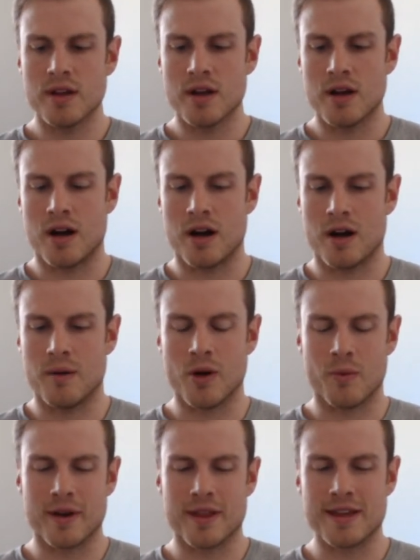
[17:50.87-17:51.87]
I'm
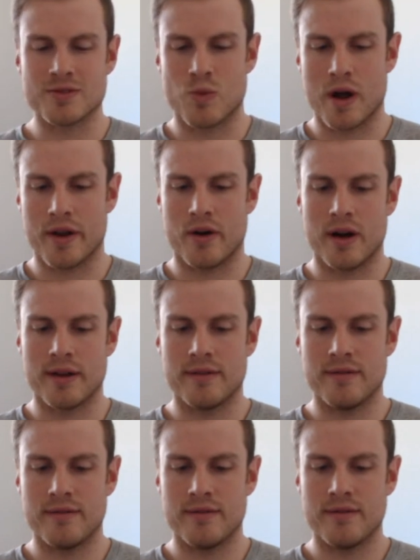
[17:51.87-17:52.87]
not one of these one-eyed
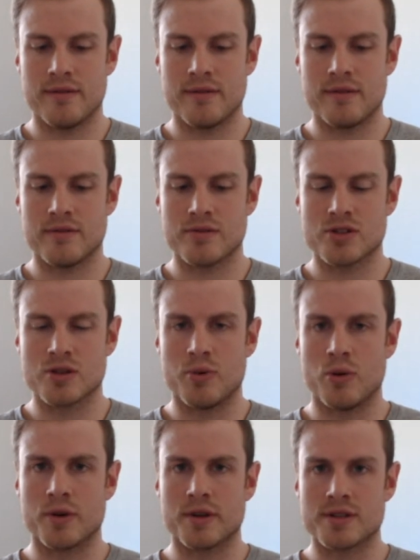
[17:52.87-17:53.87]

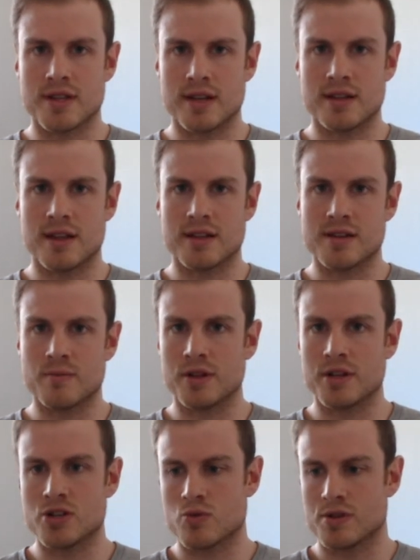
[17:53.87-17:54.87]
supporters that
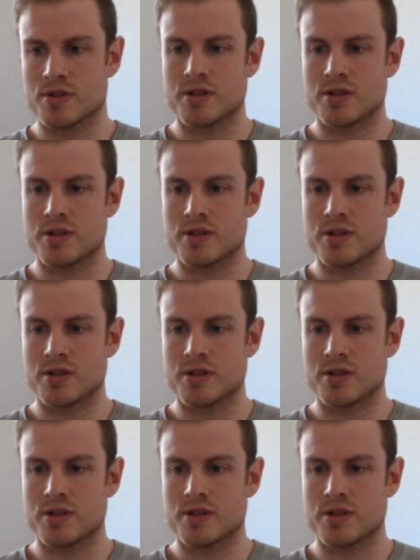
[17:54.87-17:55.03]
simply just wants